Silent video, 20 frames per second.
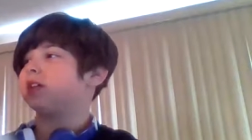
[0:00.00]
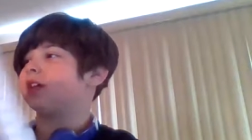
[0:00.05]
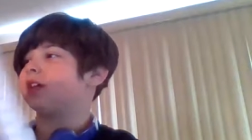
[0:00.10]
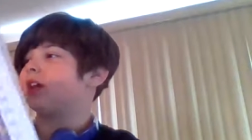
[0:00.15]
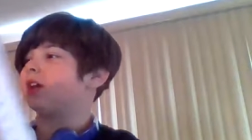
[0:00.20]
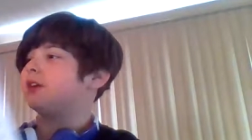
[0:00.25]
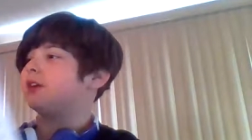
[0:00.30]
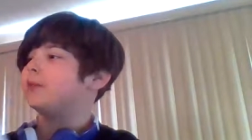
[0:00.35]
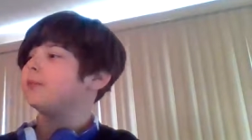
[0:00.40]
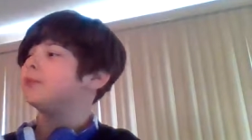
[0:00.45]

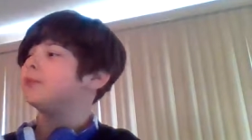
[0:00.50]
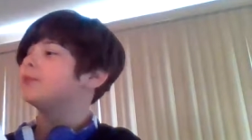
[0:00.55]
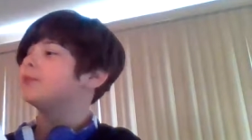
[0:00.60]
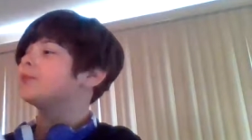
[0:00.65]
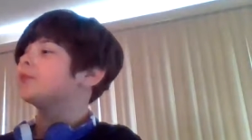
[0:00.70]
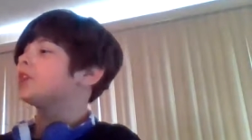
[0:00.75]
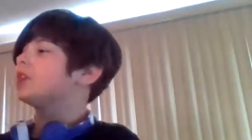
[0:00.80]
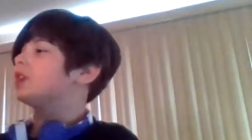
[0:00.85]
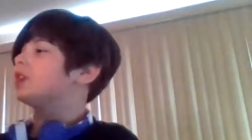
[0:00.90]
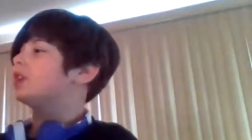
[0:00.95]
said.
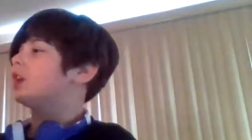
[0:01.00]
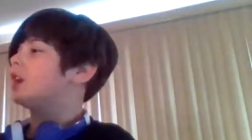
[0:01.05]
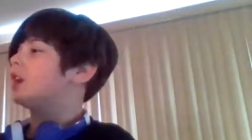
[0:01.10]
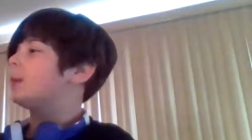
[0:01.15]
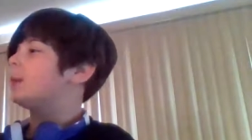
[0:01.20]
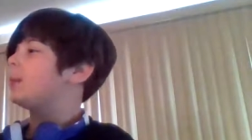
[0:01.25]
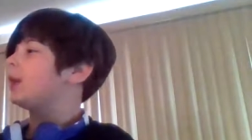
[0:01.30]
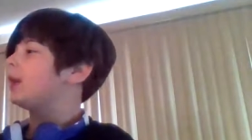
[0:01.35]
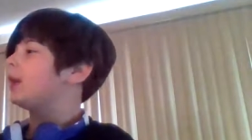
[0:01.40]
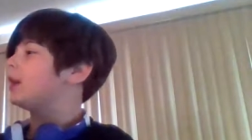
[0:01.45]

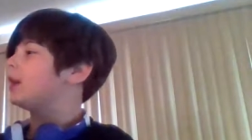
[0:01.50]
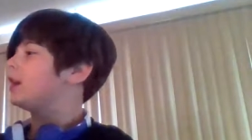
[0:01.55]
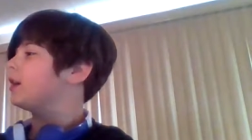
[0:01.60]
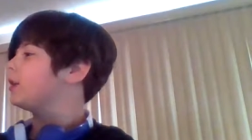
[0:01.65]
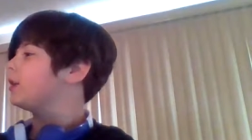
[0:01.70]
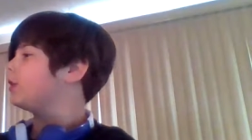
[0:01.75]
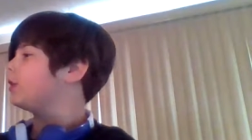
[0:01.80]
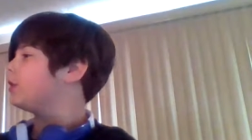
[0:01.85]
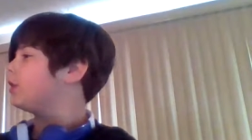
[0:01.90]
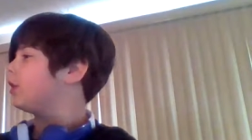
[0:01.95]
Not by
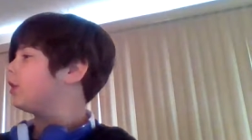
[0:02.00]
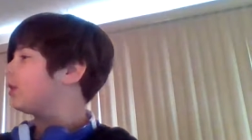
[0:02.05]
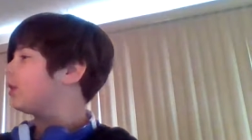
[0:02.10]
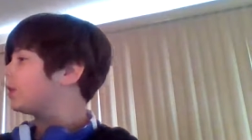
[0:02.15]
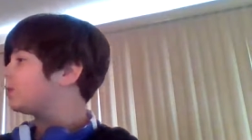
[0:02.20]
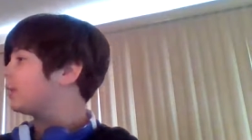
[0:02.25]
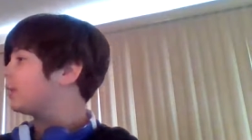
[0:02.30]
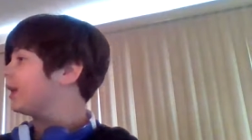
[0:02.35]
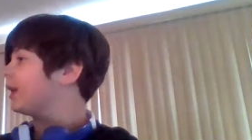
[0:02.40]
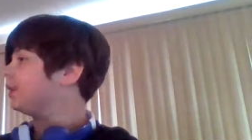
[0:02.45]
heel
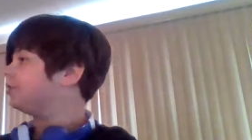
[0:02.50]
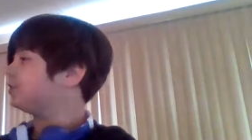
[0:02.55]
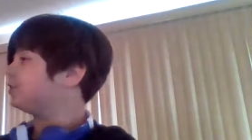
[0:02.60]
on my